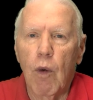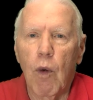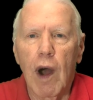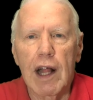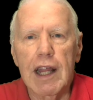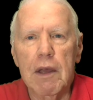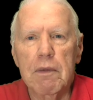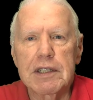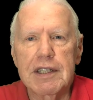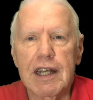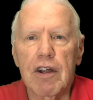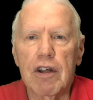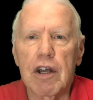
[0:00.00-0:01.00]
While I was
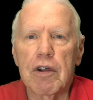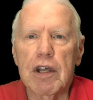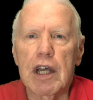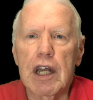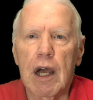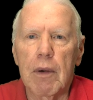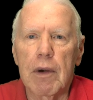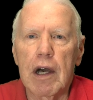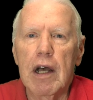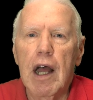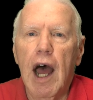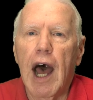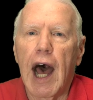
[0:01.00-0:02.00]
there on
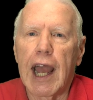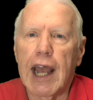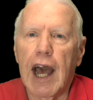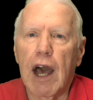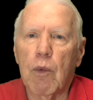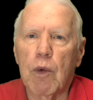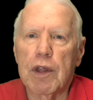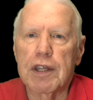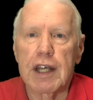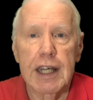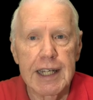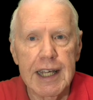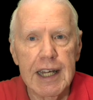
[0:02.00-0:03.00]
Okinawa, I got with the
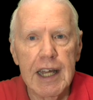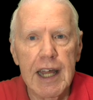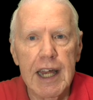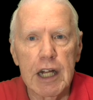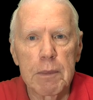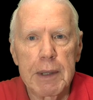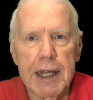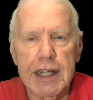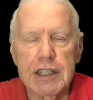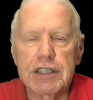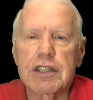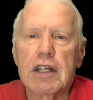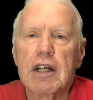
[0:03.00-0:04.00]
Kadena Air
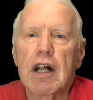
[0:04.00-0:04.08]
Base